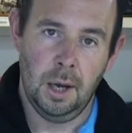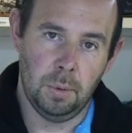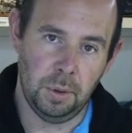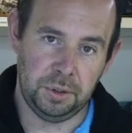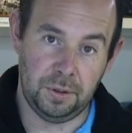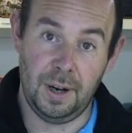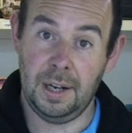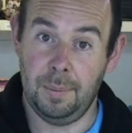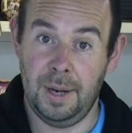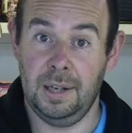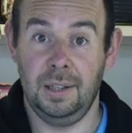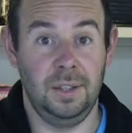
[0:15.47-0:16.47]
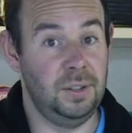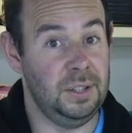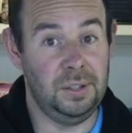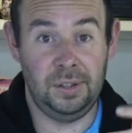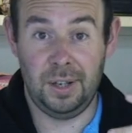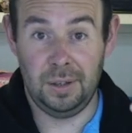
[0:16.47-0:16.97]
What's great about it is
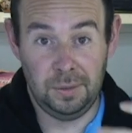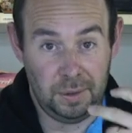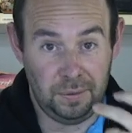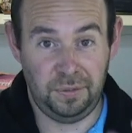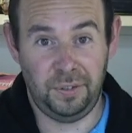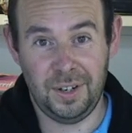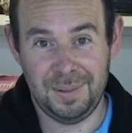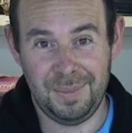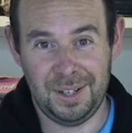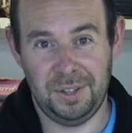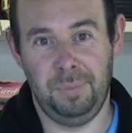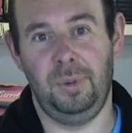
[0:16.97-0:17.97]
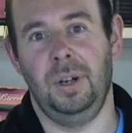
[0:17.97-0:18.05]
it's those free mixed